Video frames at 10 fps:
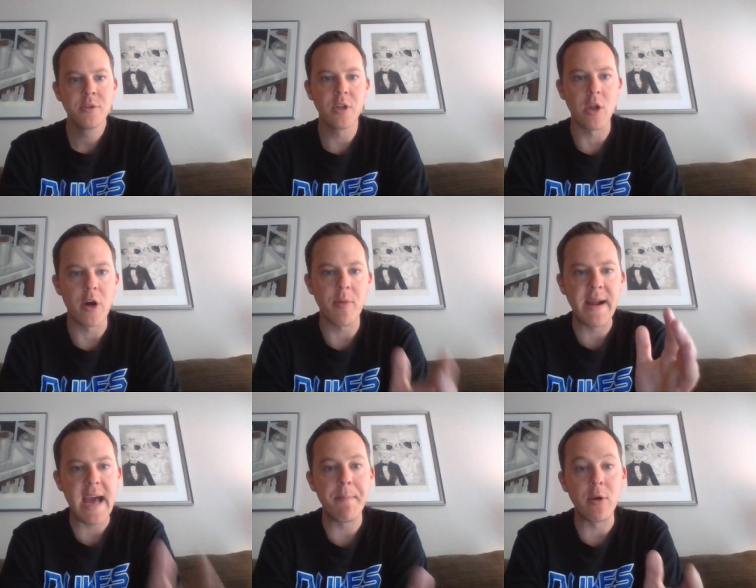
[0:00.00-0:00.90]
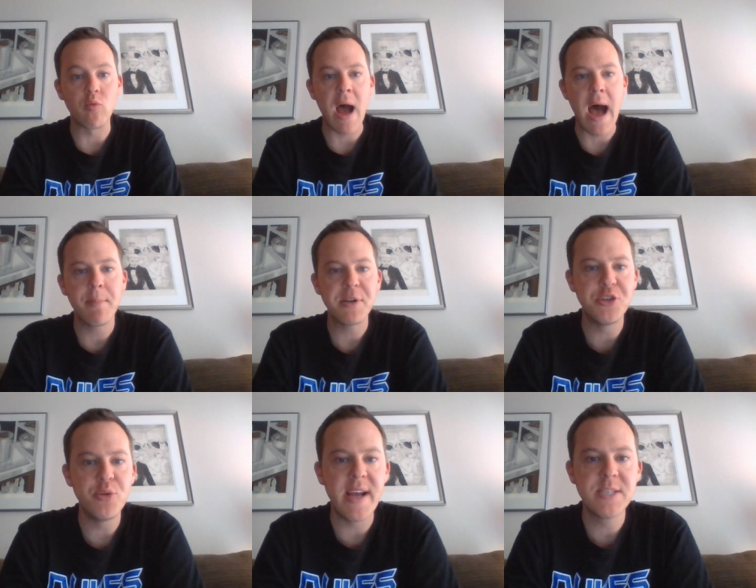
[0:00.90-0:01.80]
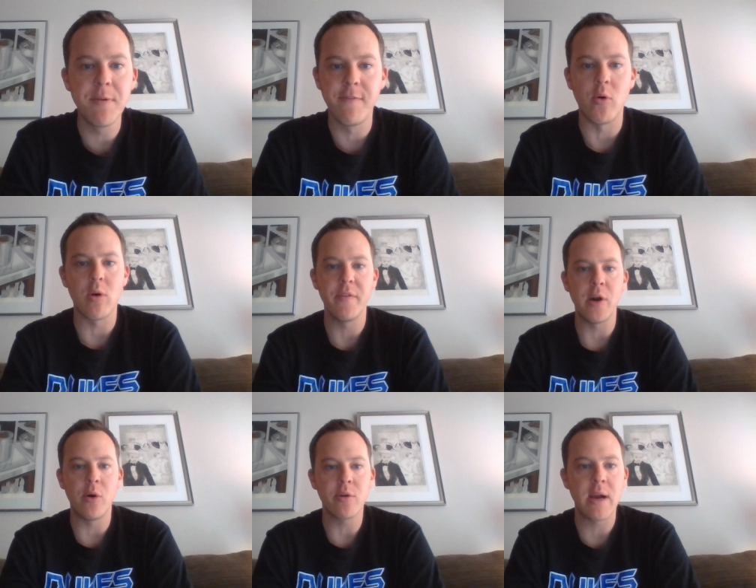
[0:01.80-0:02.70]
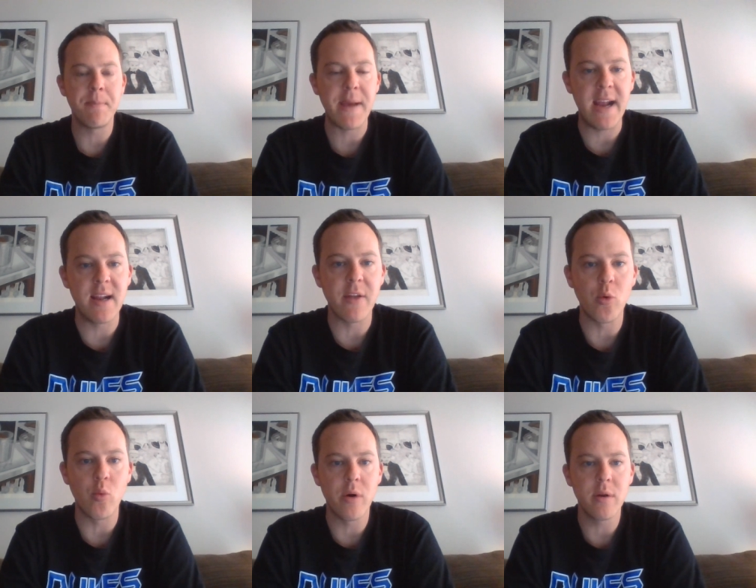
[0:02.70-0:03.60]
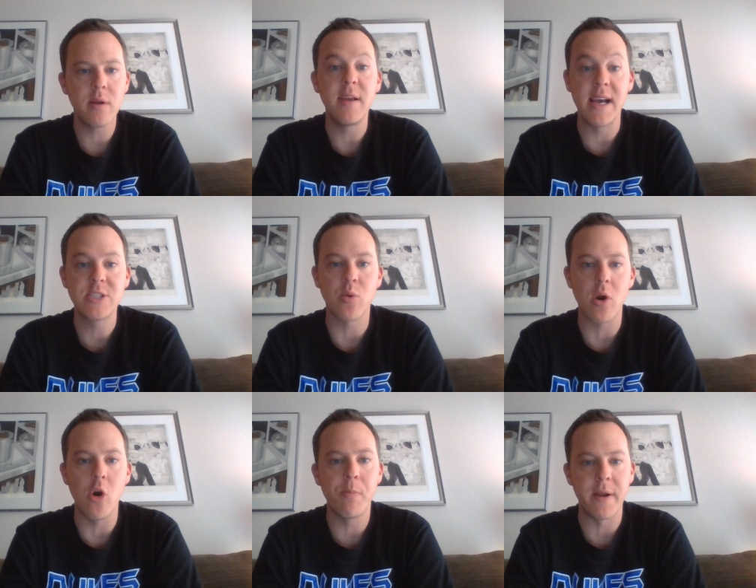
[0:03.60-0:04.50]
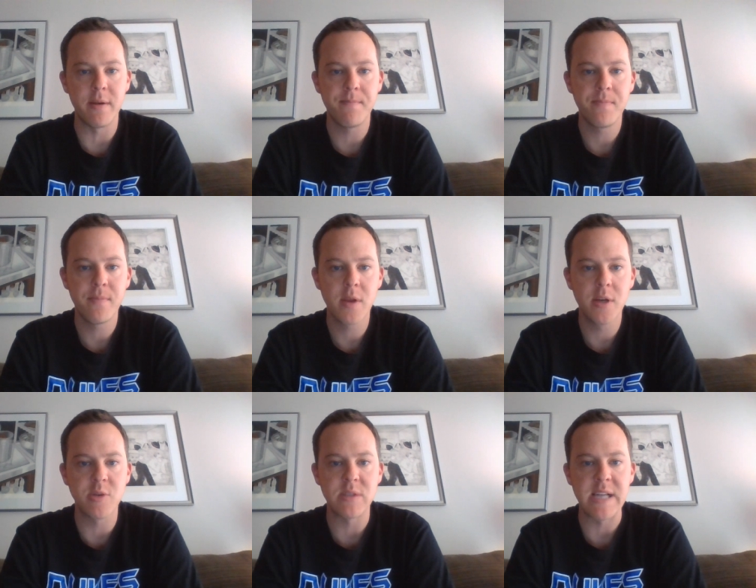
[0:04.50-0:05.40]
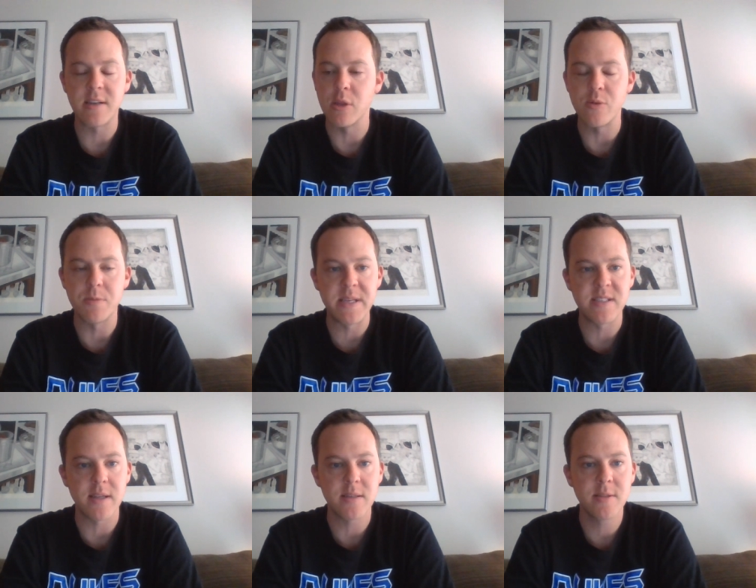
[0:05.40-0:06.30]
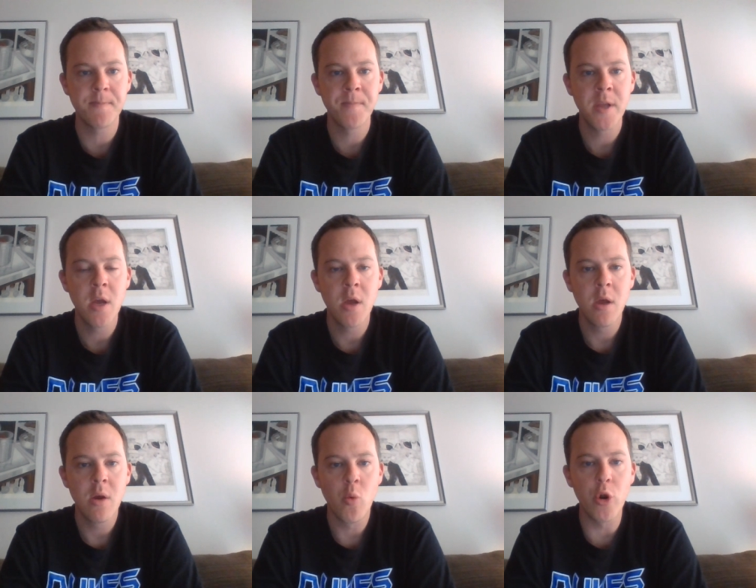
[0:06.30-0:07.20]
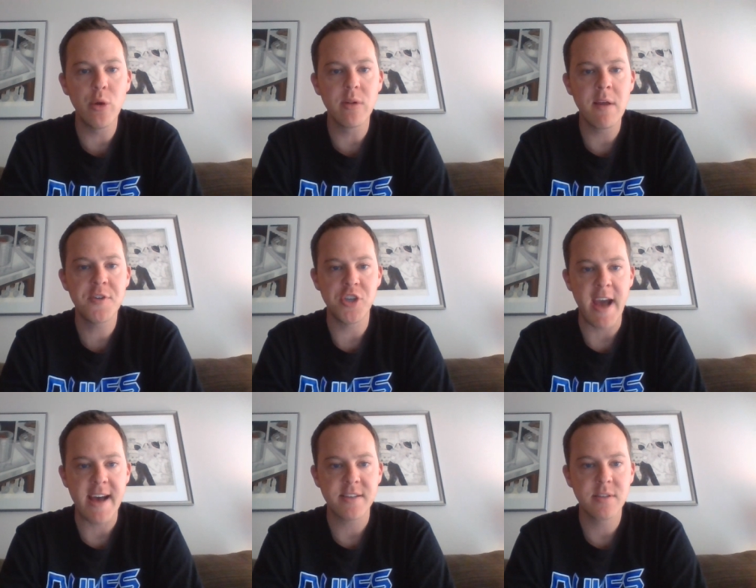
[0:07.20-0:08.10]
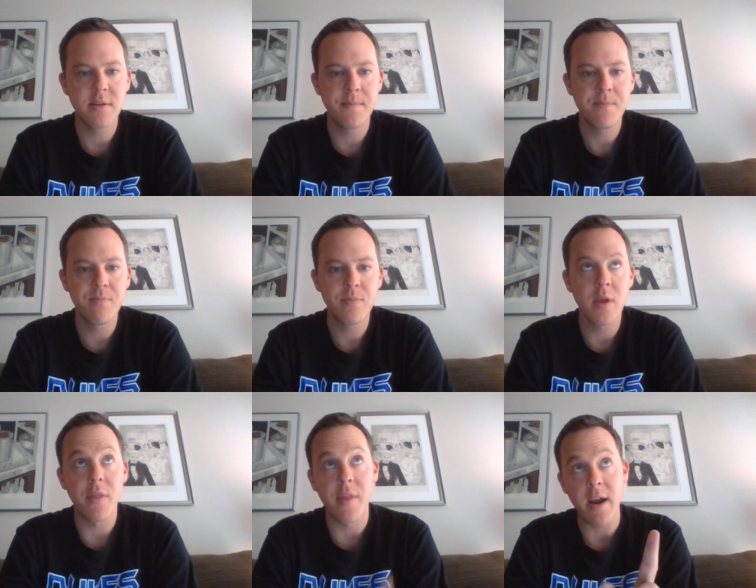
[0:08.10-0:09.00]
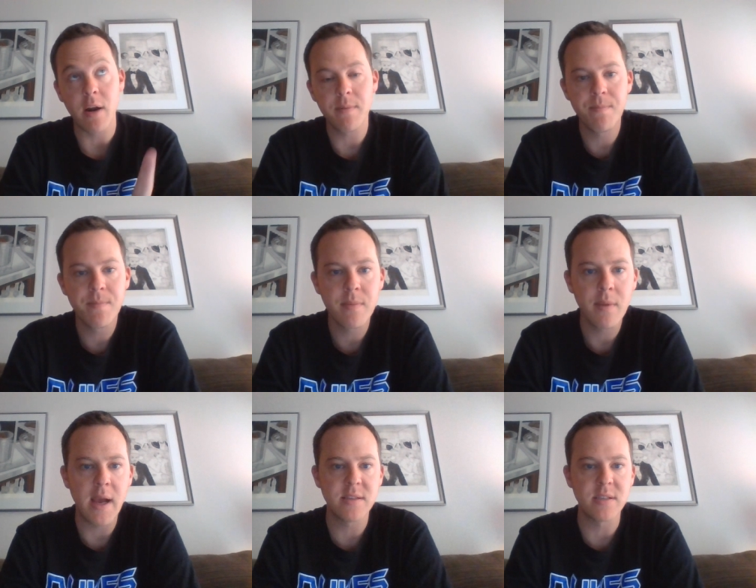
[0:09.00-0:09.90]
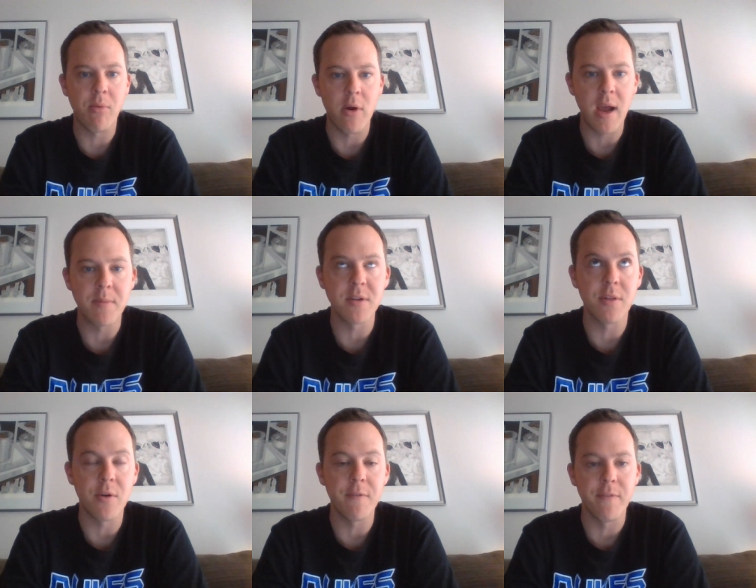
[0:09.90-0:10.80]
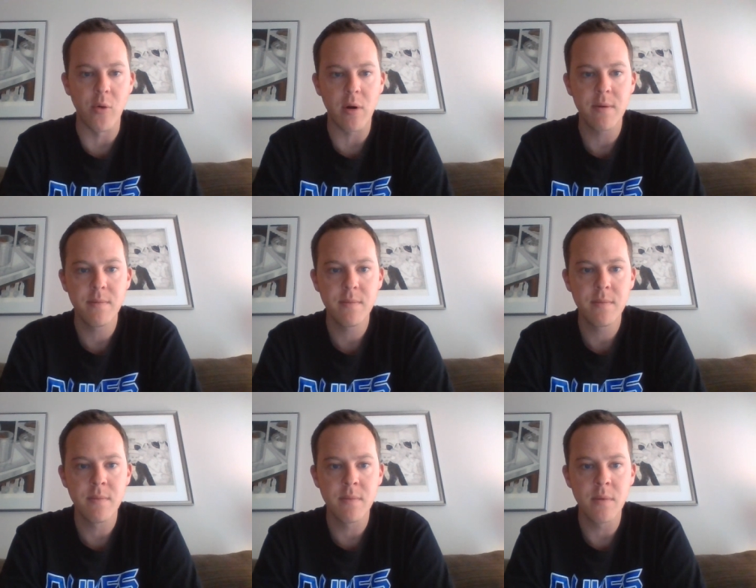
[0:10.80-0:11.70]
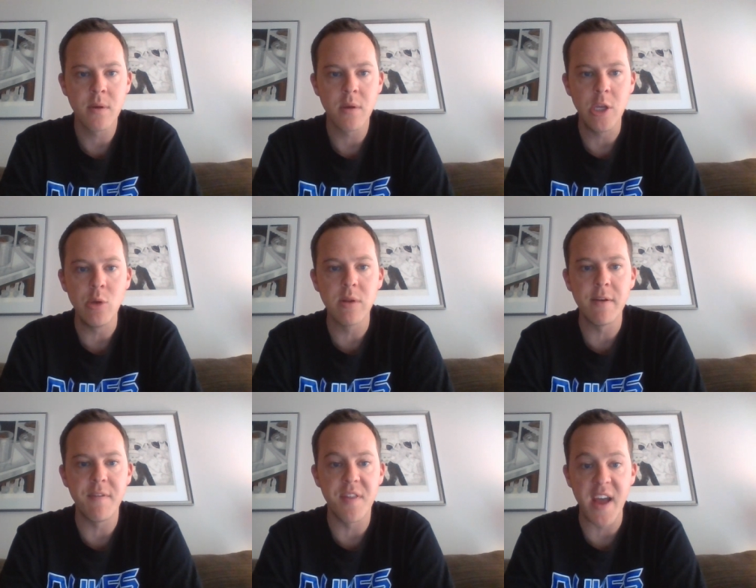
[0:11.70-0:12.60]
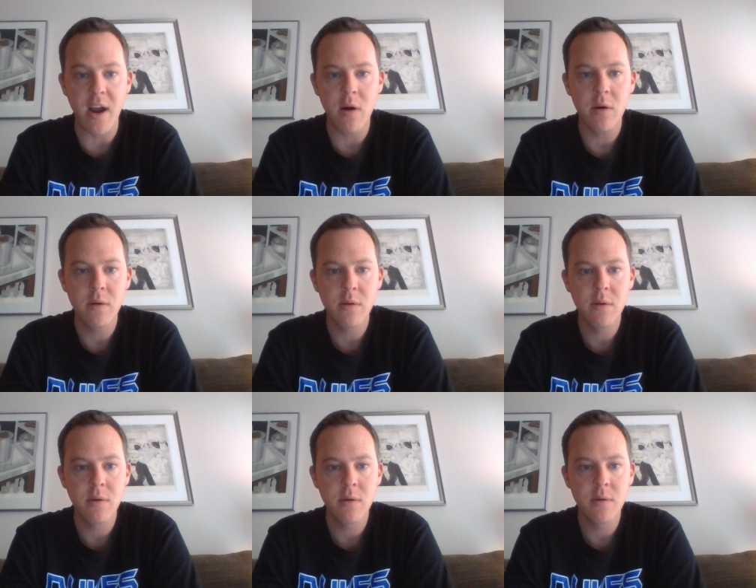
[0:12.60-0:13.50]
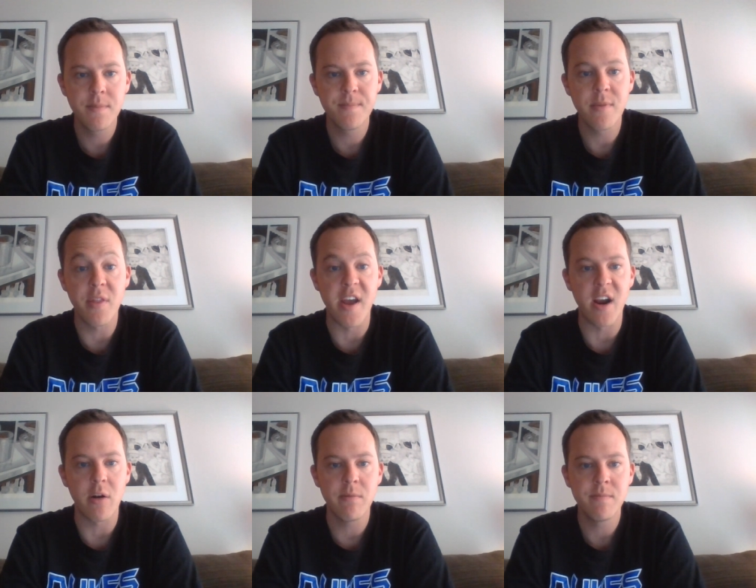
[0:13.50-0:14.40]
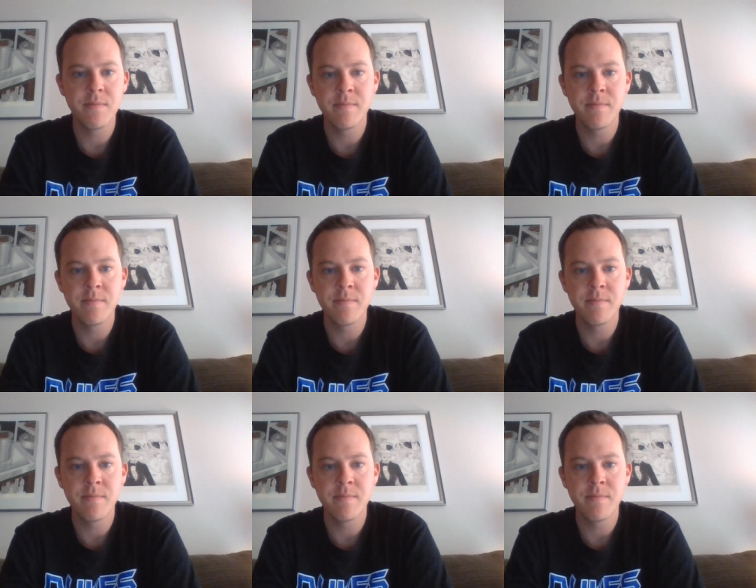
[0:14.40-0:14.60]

So the laundromat had been robbed two days before, and the owner had painted on the wood, Yes, we're open, so as not to lose business. Where do you live? She asked. There, I said, pointing up to the third floor. You live there? There.